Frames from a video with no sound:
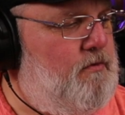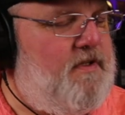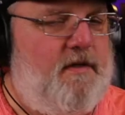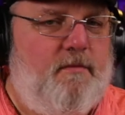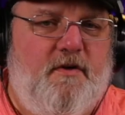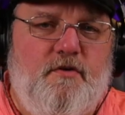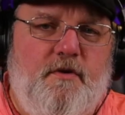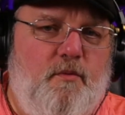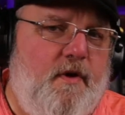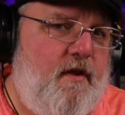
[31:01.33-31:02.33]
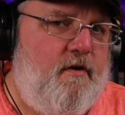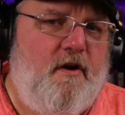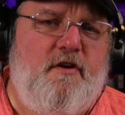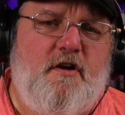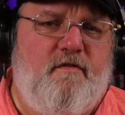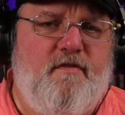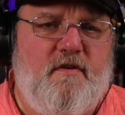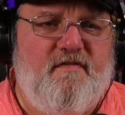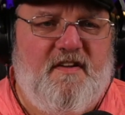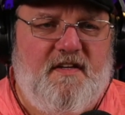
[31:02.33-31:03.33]
when they were doing one of their undercover
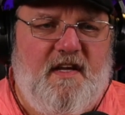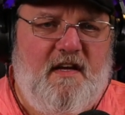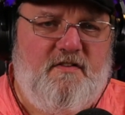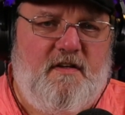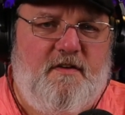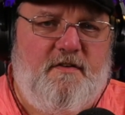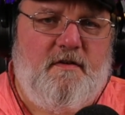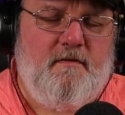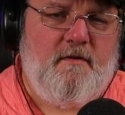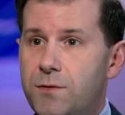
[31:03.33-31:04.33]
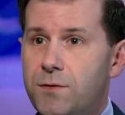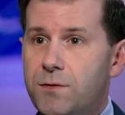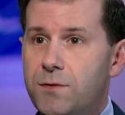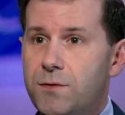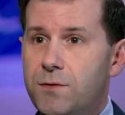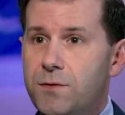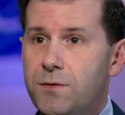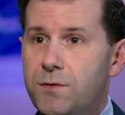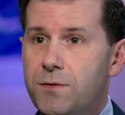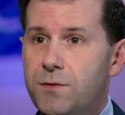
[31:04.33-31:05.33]
investigations. And
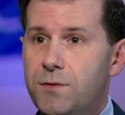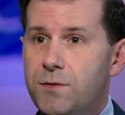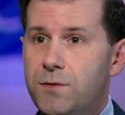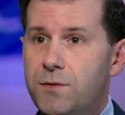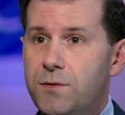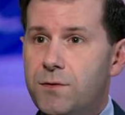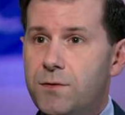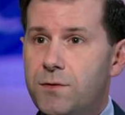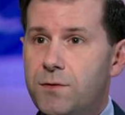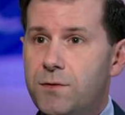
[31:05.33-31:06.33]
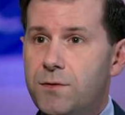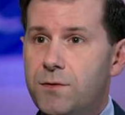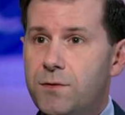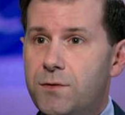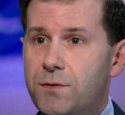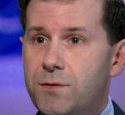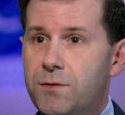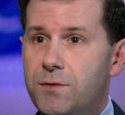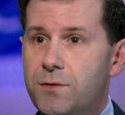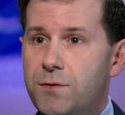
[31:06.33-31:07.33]
during this interview, he
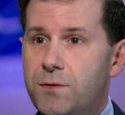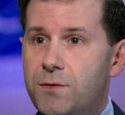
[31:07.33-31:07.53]
said,